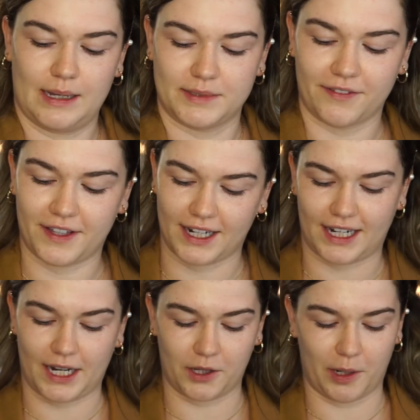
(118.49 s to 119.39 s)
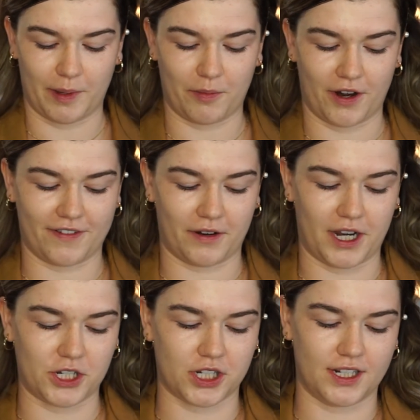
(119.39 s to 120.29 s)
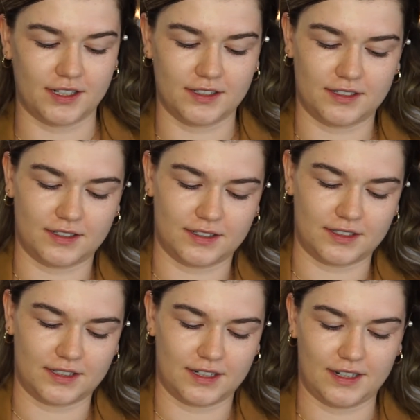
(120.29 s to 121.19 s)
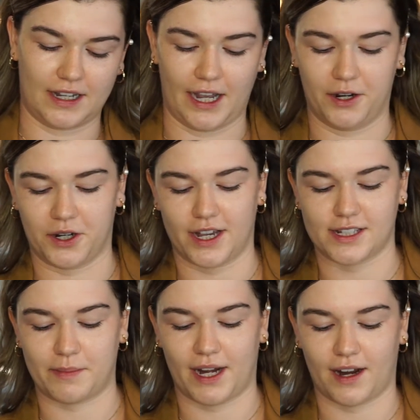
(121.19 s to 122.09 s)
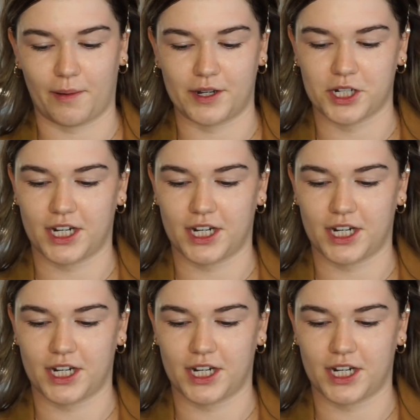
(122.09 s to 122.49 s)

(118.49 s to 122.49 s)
Definitely going to need a little bit more foundation. I underestimated how much I